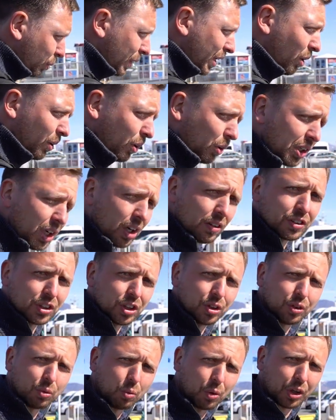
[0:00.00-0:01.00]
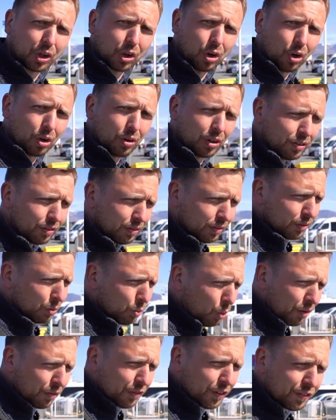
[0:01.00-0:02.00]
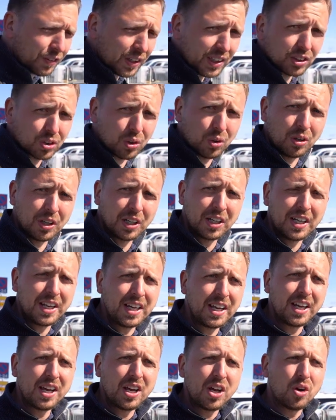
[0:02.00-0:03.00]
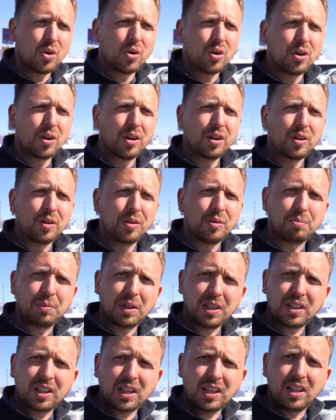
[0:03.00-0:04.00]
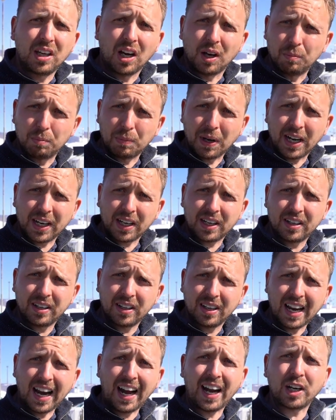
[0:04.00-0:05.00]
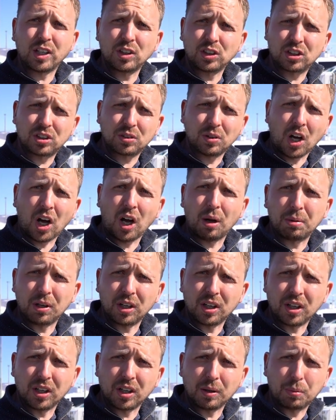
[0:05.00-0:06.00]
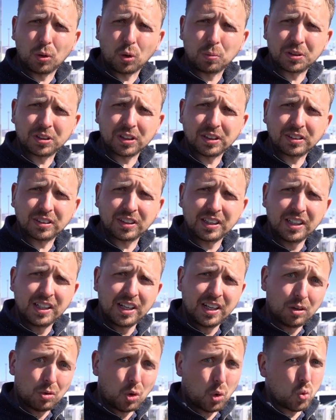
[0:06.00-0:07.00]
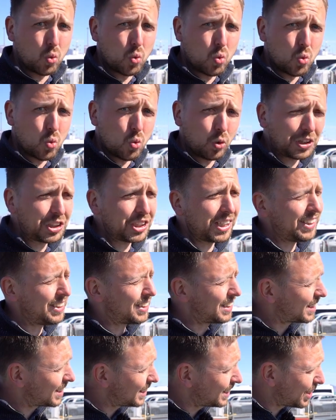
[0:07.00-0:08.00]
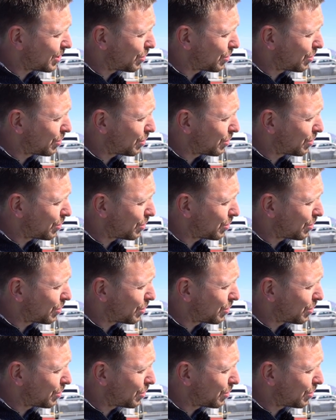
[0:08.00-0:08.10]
we're going on the afternoon, the 1 o'clock, 1:15 tour. Minky, humpback, and harbour porpoises. Jade is